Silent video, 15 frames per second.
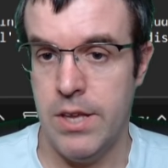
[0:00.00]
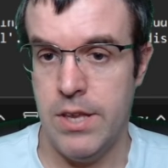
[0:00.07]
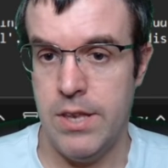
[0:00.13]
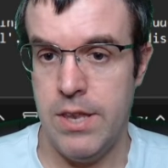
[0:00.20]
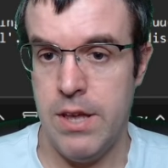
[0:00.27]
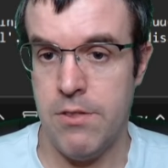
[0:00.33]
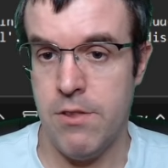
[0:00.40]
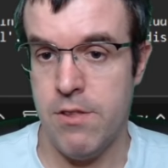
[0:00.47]

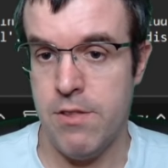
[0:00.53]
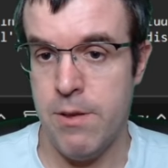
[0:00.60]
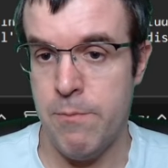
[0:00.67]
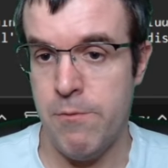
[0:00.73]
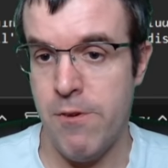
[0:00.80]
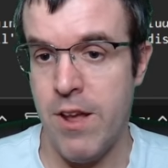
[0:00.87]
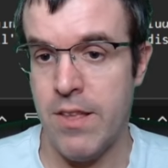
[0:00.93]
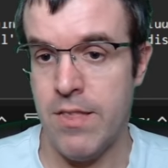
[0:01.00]
Now to
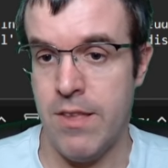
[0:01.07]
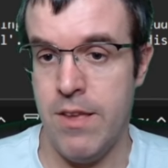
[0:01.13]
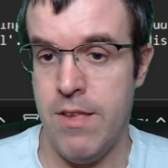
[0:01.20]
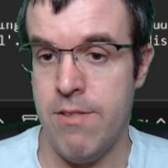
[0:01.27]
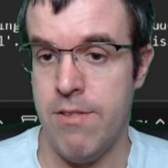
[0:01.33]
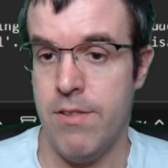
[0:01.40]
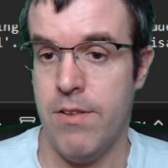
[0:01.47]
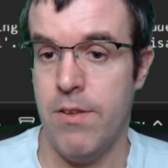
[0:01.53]
subtract
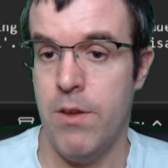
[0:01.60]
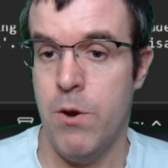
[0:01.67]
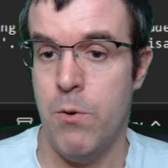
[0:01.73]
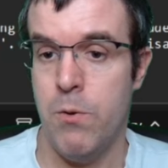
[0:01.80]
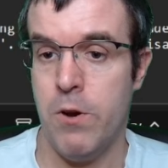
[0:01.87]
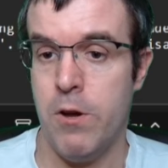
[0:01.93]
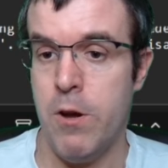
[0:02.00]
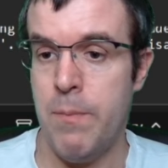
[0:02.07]
this,
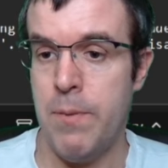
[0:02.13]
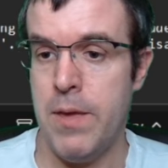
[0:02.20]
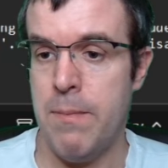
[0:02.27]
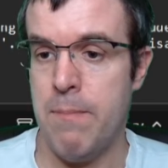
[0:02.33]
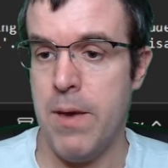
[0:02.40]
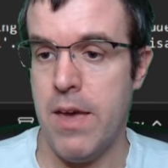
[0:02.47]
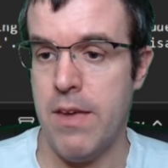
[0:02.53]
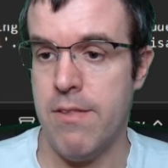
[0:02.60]
we'll copy
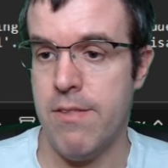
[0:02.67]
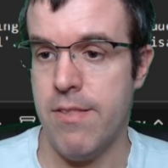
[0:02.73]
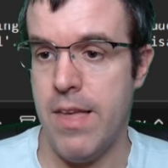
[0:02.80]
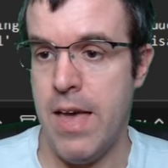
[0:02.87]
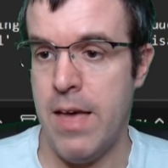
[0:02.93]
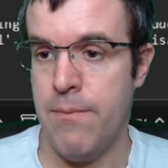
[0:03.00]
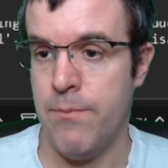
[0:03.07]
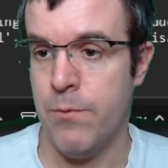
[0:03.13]
and paste
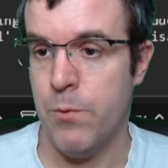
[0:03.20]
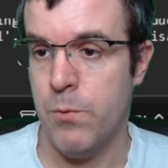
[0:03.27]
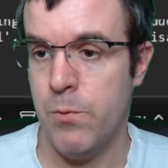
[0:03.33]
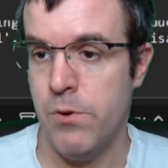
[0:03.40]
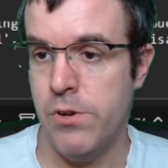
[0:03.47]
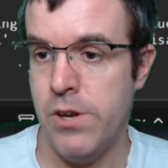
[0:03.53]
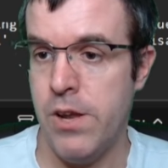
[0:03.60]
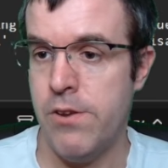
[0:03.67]
that,
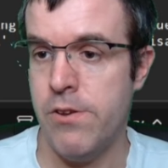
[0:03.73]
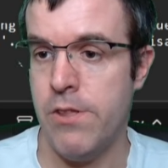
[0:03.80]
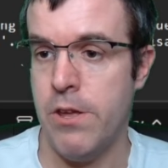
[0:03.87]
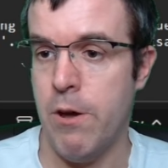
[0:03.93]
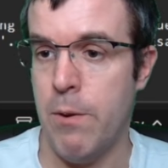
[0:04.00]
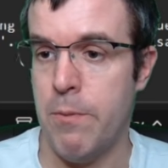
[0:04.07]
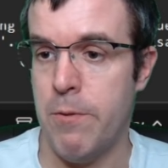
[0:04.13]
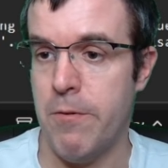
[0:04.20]
we'll change
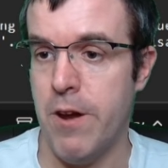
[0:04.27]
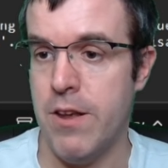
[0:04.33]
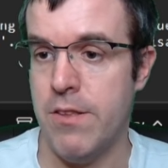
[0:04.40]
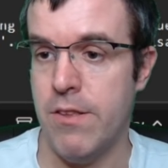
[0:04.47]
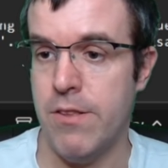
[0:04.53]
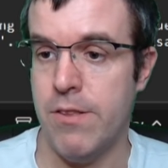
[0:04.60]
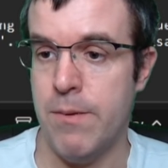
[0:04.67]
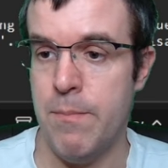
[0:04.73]
the
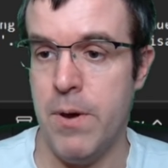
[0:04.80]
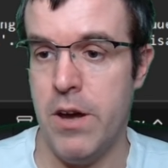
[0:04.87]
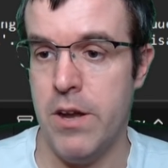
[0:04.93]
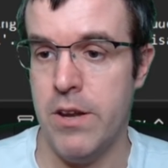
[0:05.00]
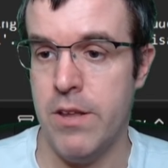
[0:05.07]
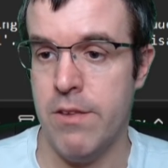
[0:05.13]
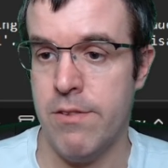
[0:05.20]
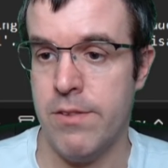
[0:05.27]
operator to
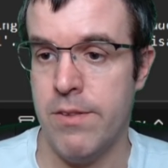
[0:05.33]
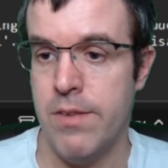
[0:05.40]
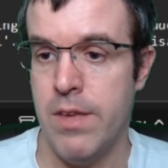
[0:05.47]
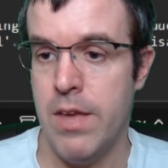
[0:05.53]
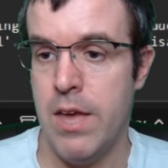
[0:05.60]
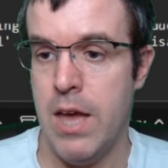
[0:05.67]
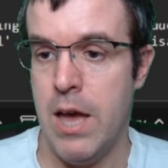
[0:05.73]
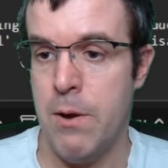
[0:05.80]
minus,
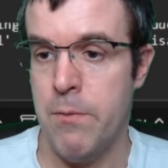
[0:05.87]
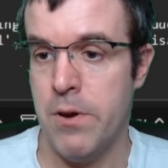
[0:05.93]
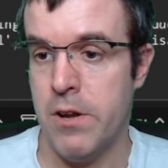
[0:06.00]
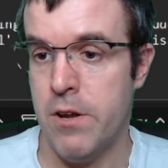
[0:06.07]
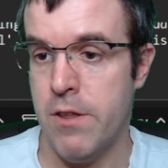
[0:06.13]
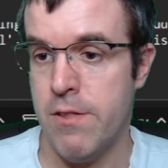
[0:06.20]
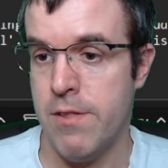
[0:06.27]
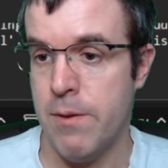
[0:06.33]
and we're
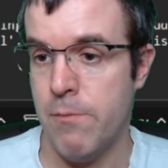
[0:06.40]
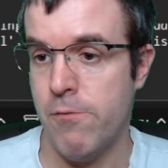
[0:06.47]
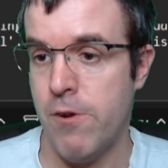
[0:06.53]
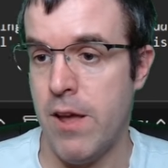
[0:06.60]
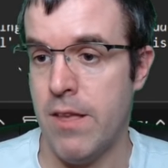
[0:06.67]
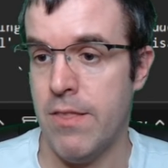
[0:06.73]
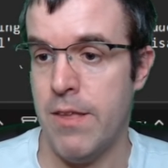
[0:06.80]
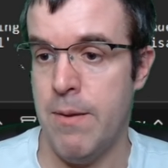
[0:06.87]
going to
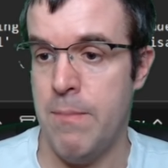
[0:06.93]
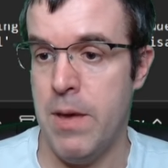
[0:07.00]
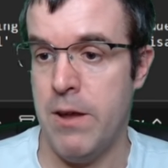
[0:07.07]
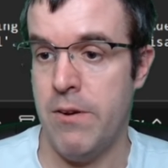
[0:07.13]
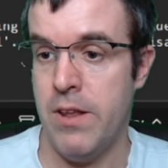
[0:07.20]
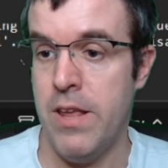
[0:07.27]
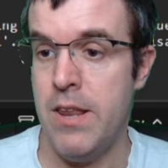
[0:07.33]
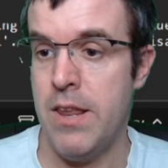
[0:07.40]
subtract the
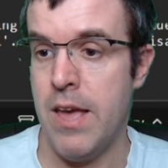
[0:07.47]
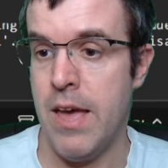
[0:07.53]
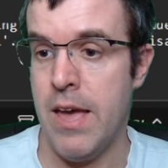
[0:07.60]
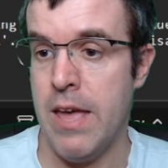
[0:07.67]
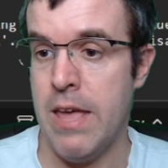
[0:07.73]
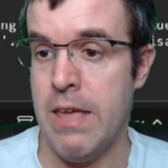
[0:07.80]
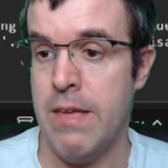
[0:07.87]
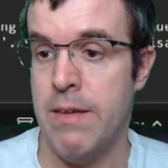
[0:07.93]
amount in
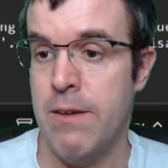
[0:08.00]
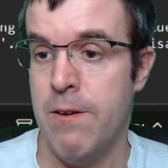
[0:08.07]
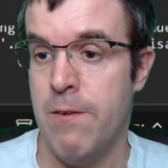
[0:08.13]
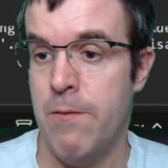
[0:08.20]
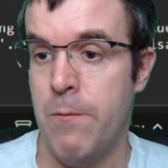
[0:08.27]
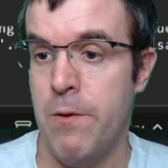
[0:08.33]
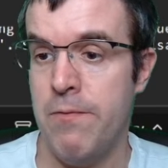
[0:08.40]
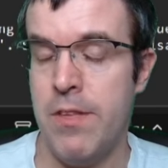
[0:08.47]
A
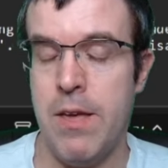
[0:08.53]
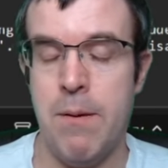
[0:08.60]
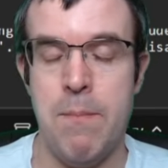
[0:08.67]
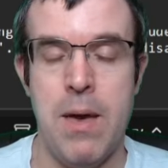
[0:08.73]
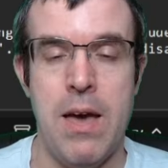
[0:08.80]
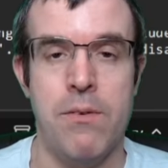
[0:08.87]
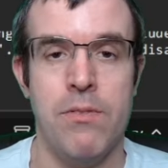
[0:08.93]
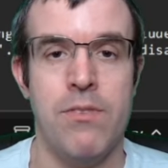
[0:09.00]
with the
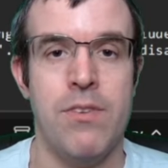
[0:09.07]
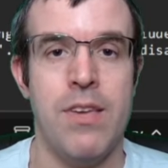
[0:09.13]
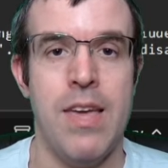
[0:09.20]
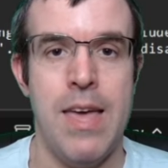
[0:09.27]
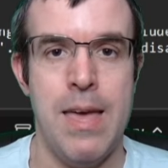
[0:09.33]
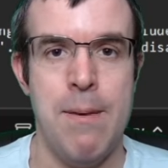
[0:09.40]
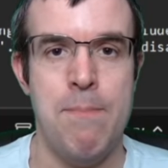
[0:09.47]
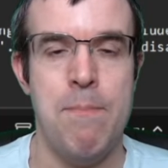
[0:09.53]
amount
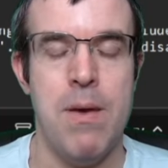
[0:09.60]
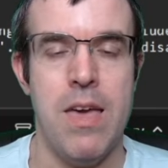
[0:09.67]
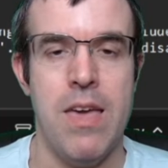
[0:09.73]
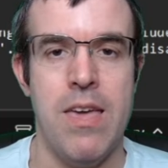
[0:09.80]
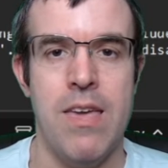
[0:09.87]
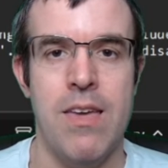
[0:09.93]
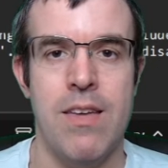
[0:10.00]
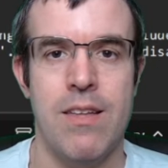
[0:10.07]
in B.